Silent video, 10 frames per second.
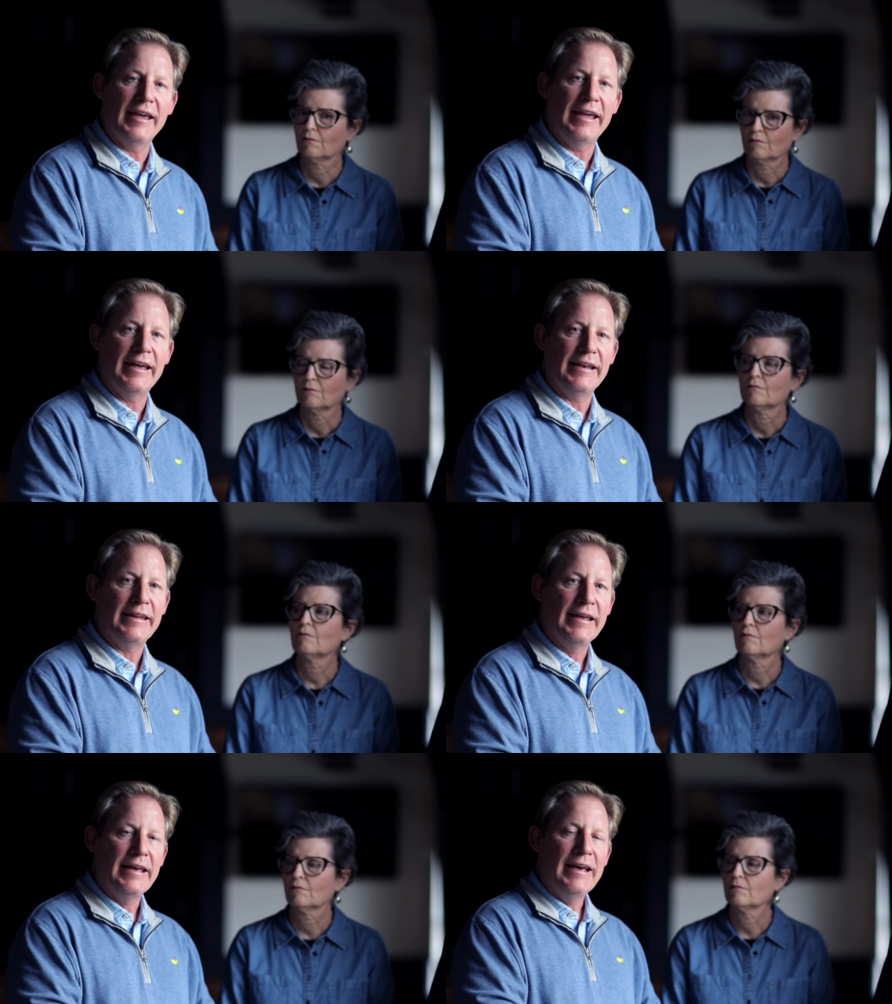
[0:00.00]

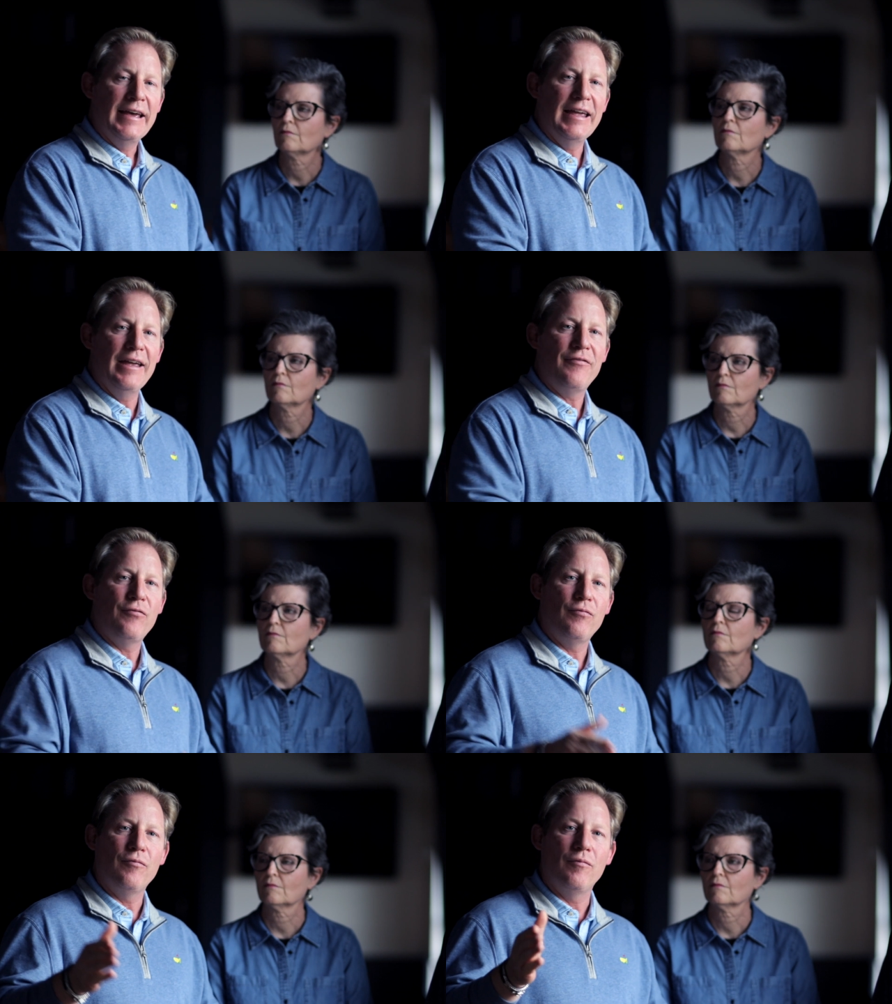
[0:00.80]
Speaker 1: And if
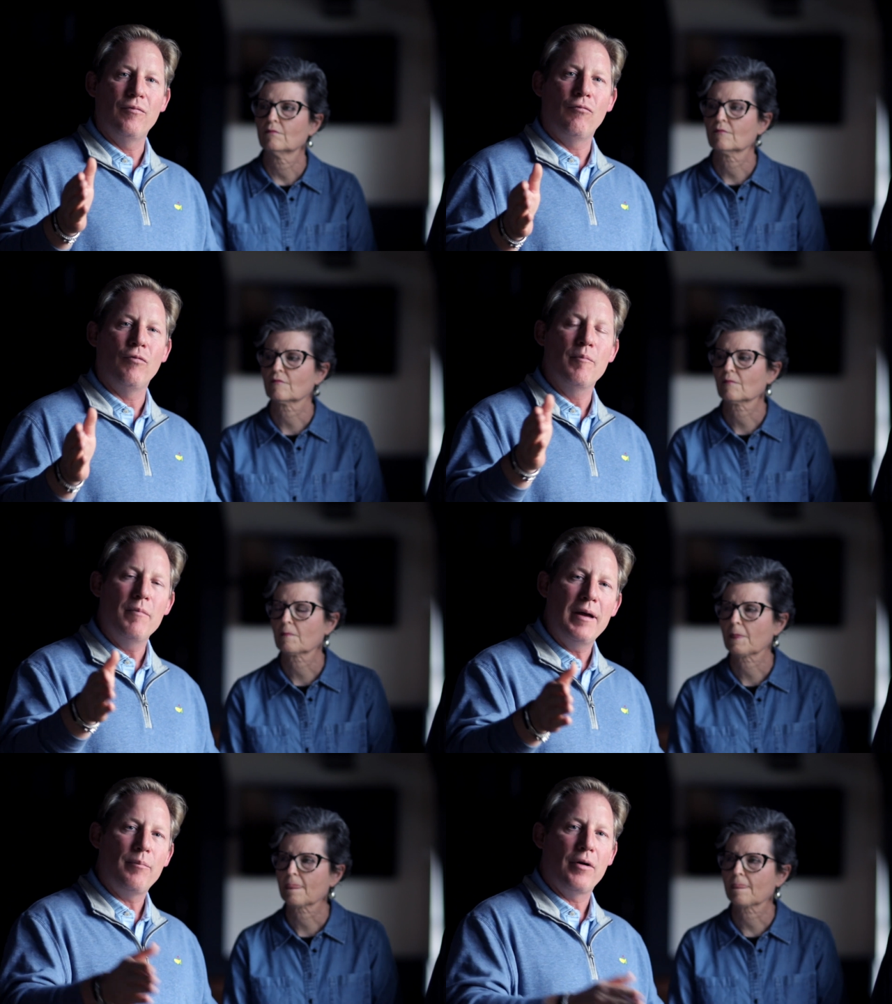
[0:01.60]

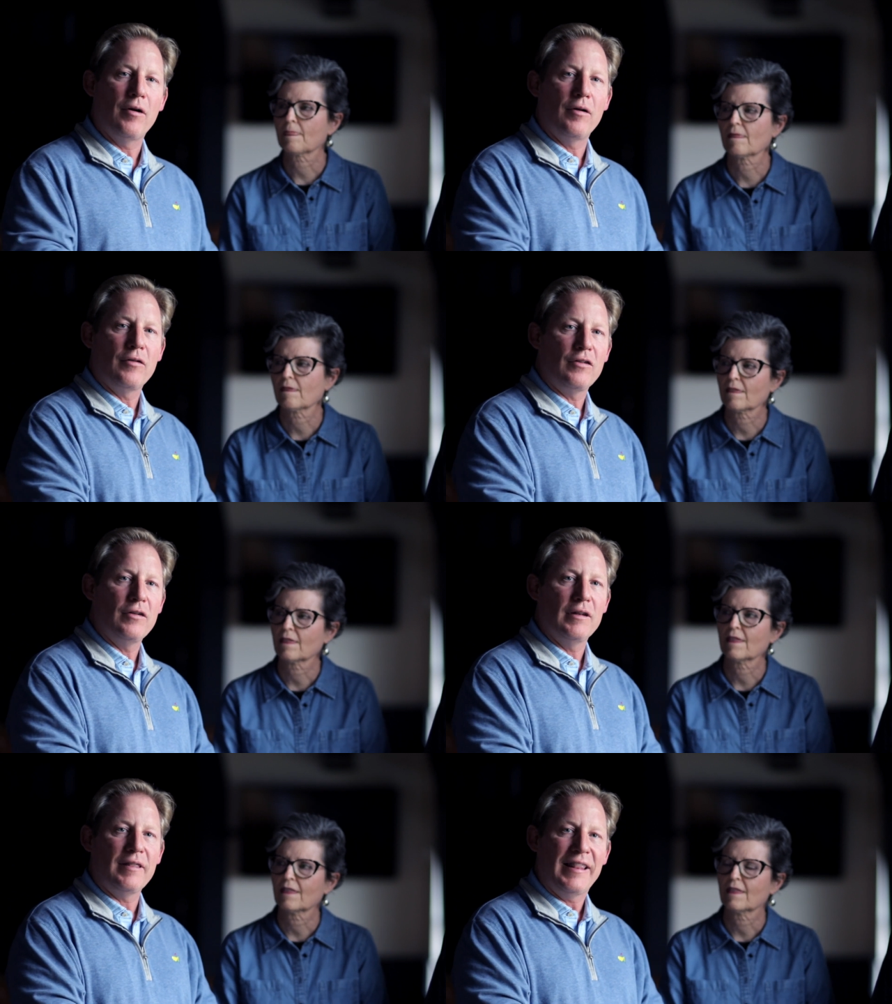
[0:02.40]
remember,
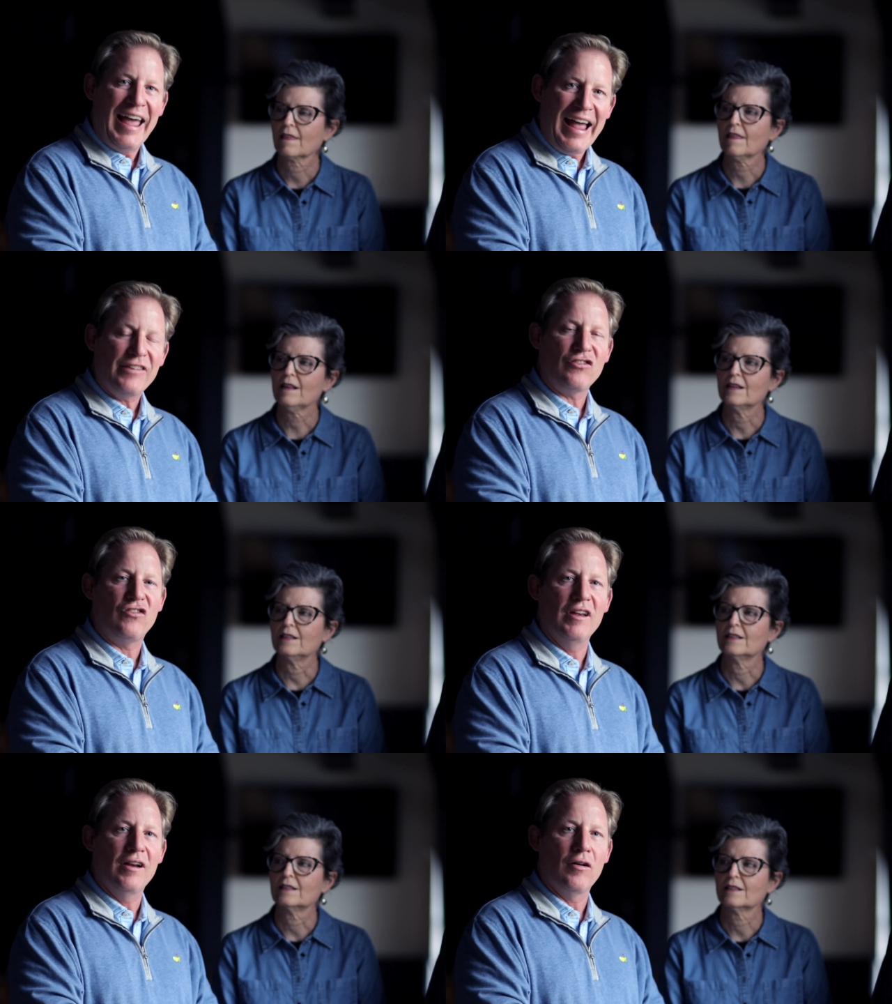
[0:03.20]

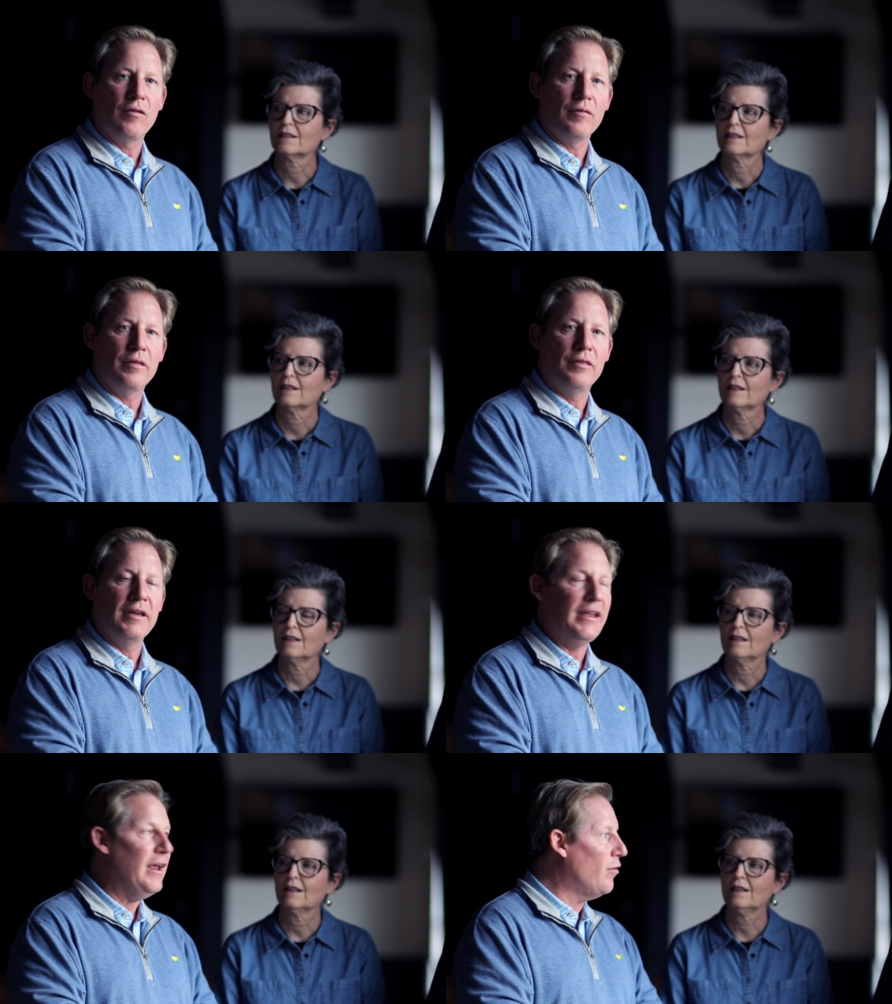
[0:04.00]
last year,
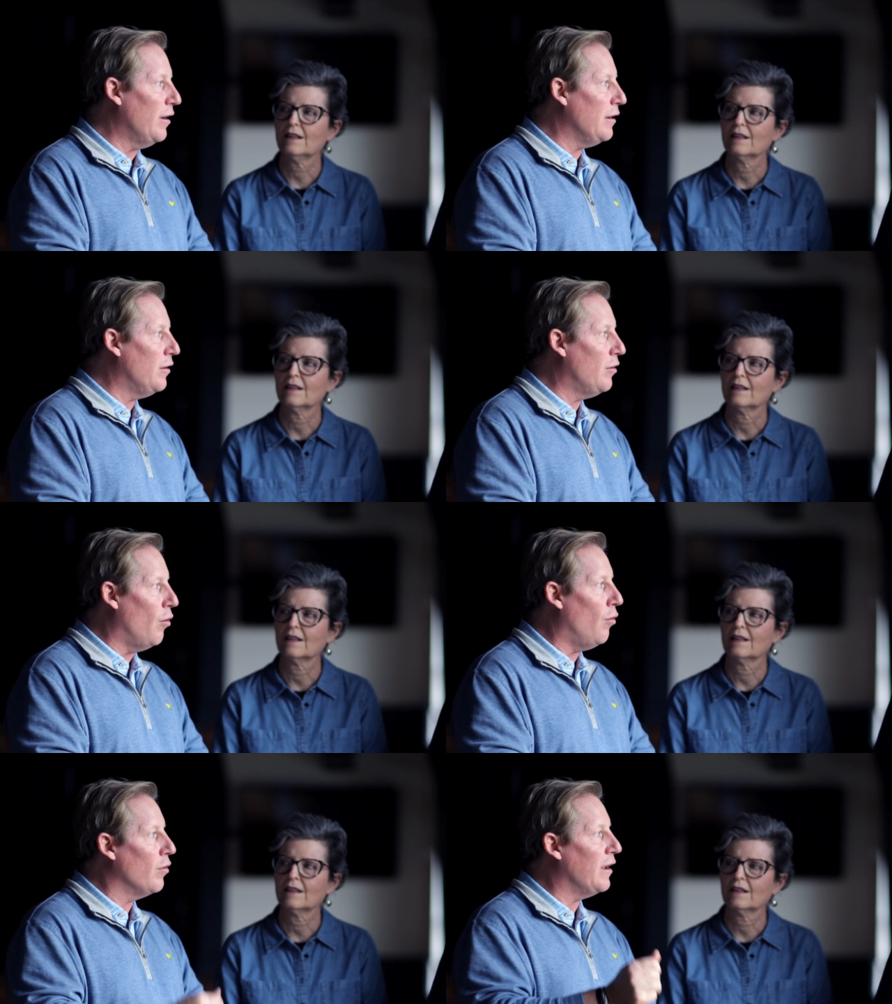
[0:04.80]
the year end
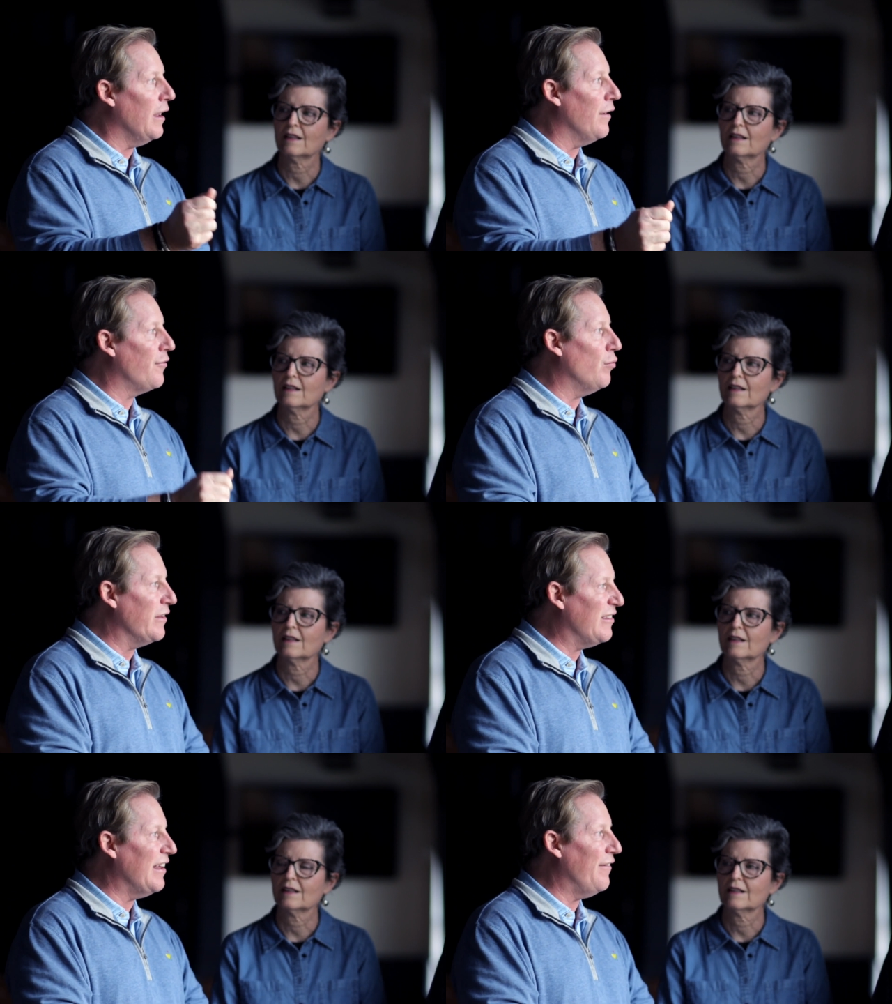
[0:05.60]
goal gift
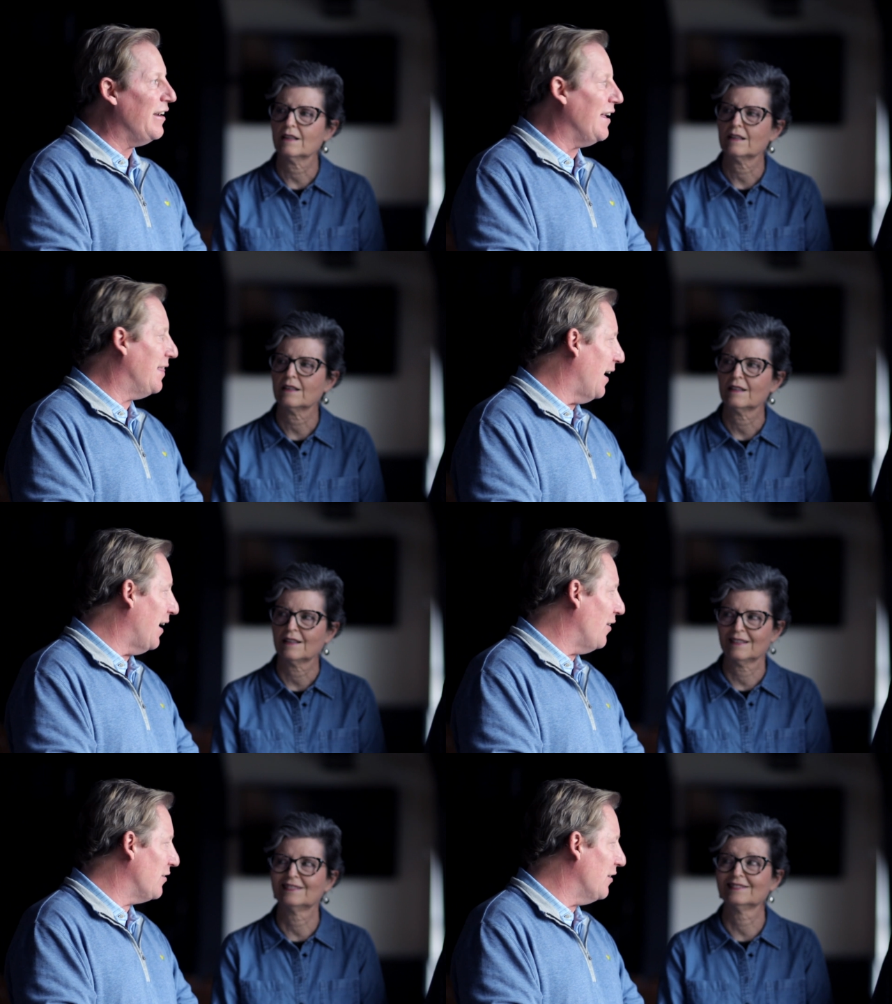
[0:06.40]
was 70,000,
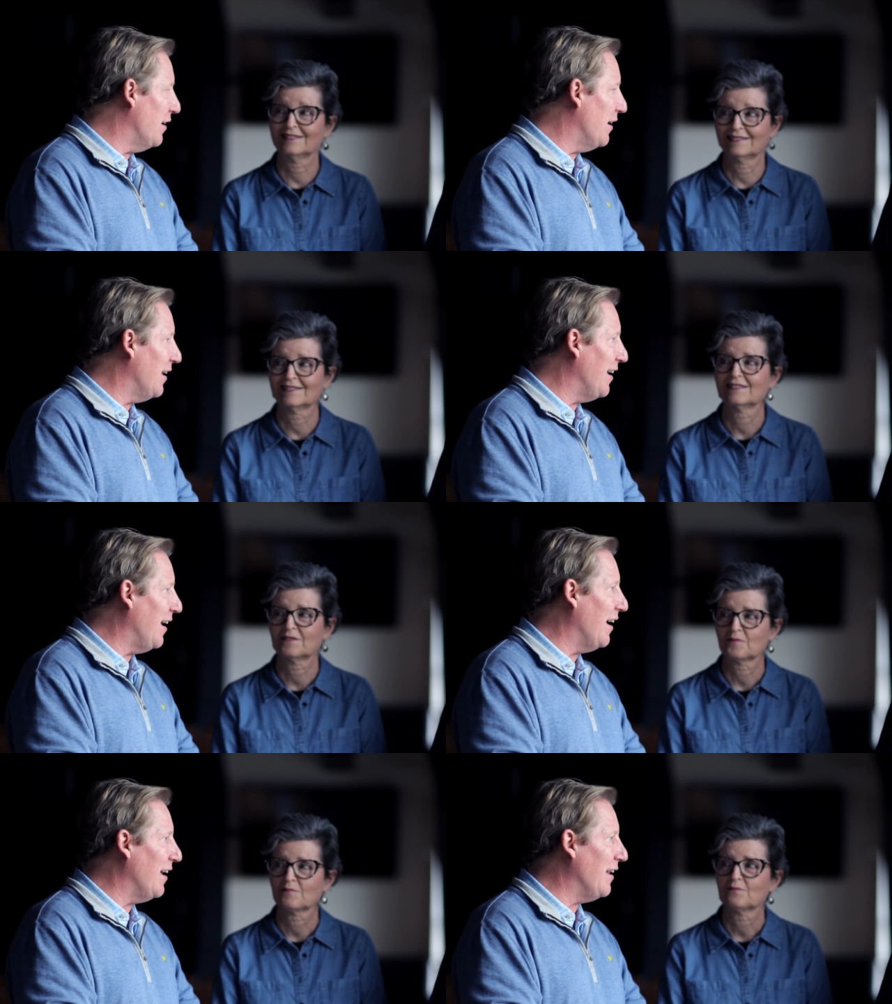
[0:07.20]
mm
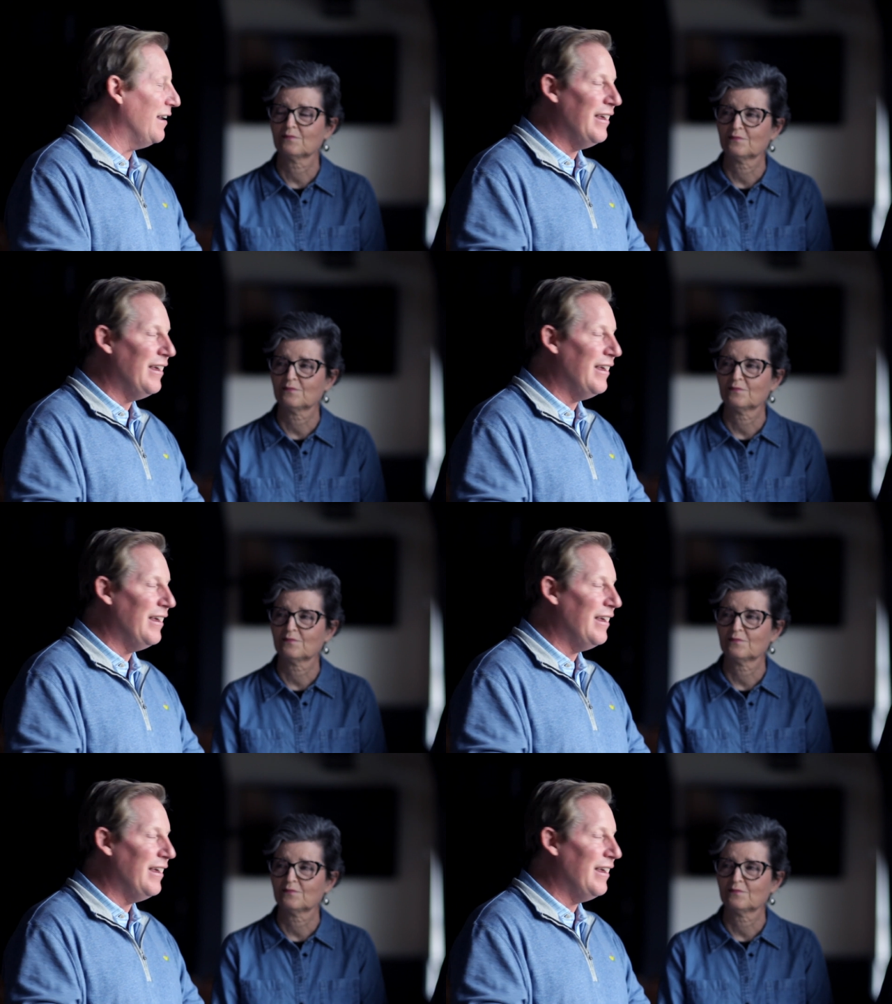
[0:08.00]
-hmm. and